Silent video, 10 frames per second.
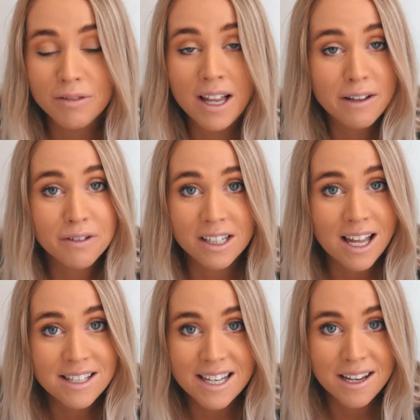like for the
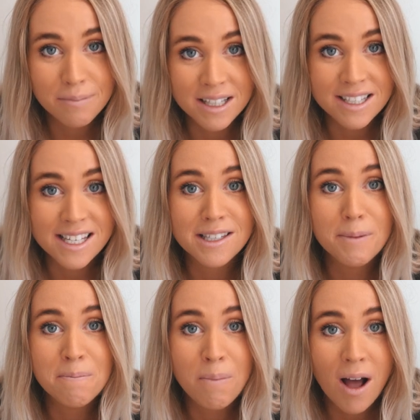last eight months, has
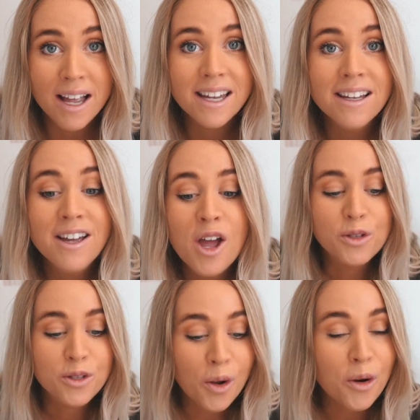been buying
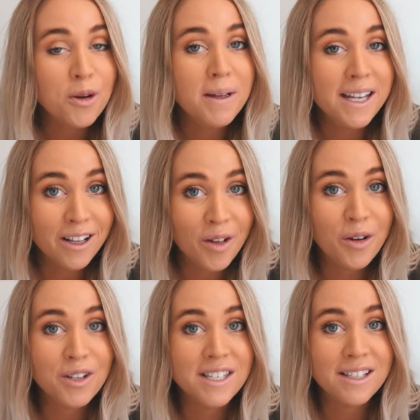so many
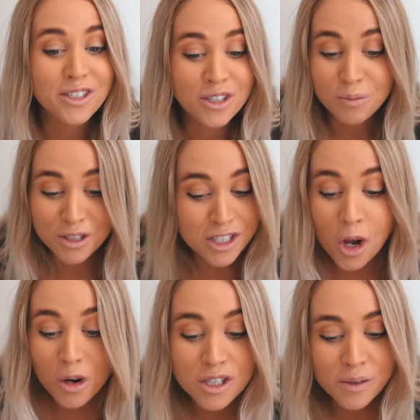clothes and was
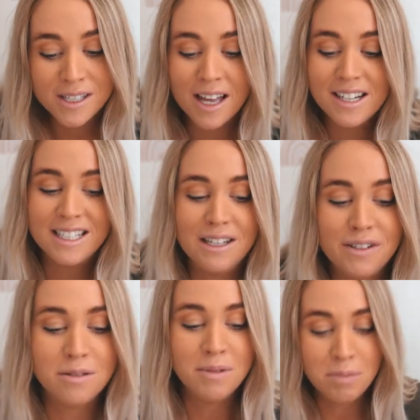so, so excited to give
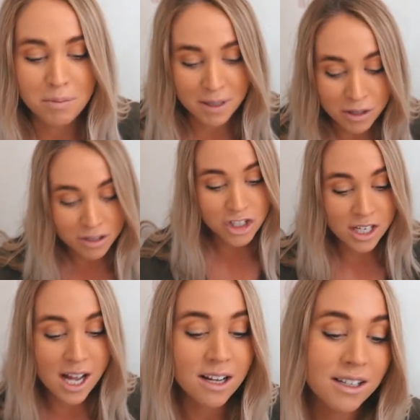it to me, but because she
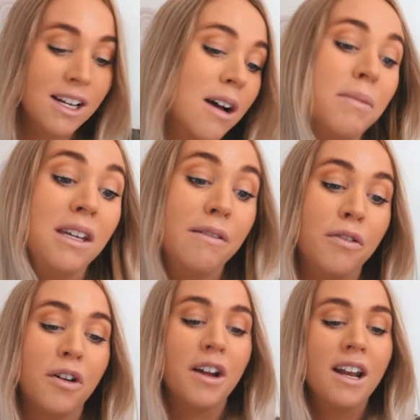can't come here
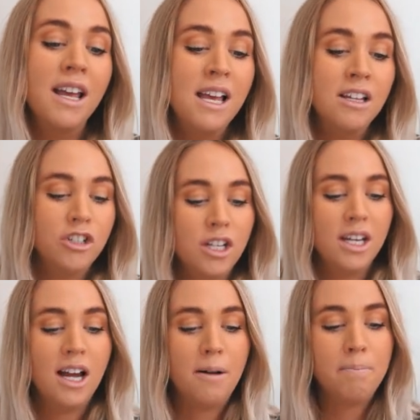for it,
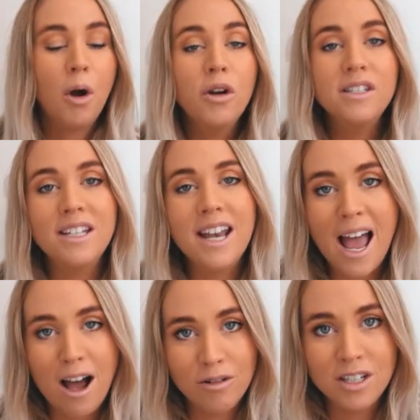she um, posted
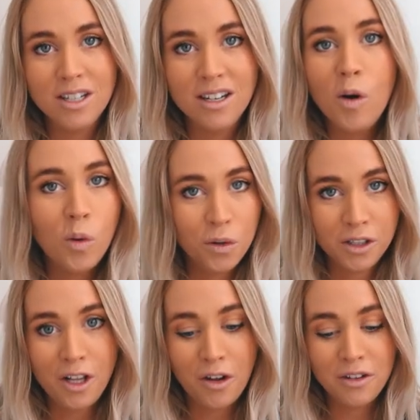out all
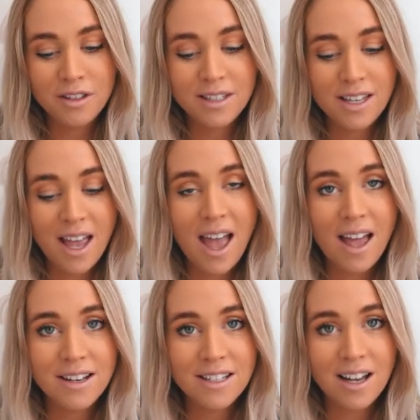the clothes
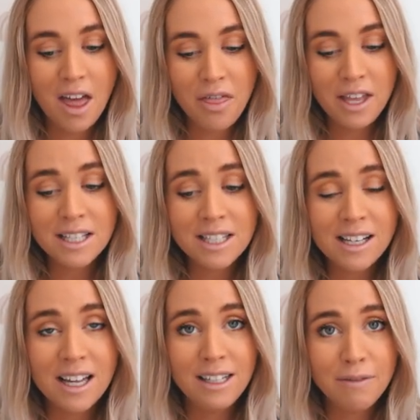and I think it's
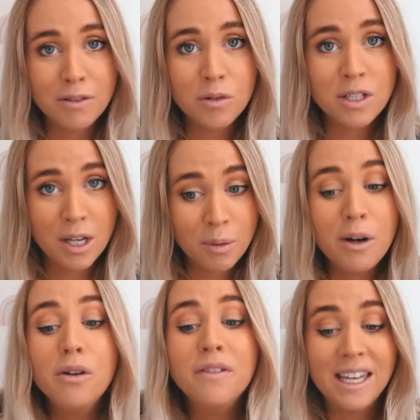like 11 or
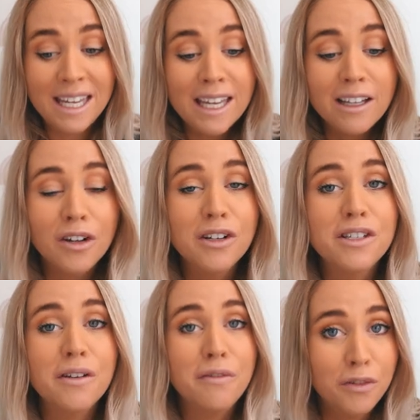12
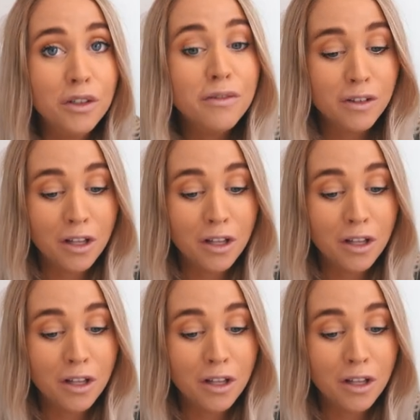kilos full of